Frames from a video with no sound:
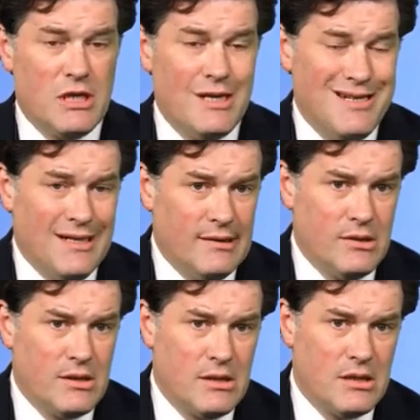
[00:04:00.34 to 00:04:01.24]
estate
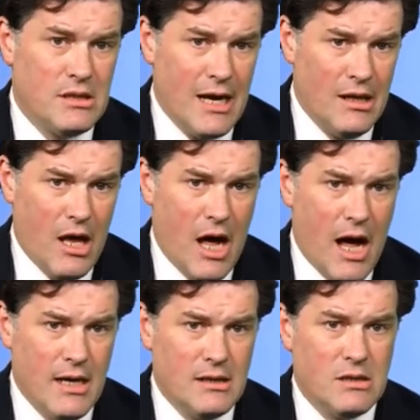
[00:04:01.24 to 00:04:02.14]
deals, state
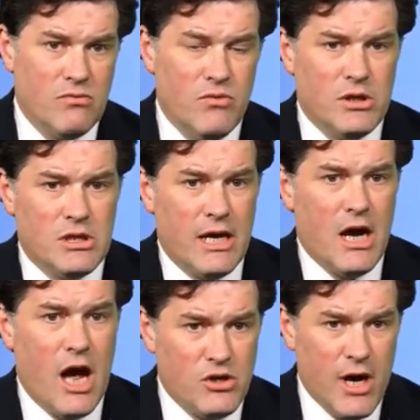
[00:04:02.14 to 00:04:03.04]
laws, real estate
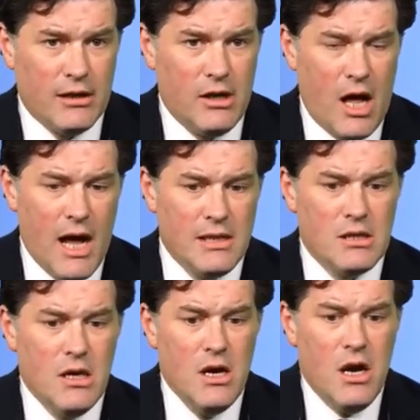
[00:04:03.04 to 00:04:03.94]
contract laws.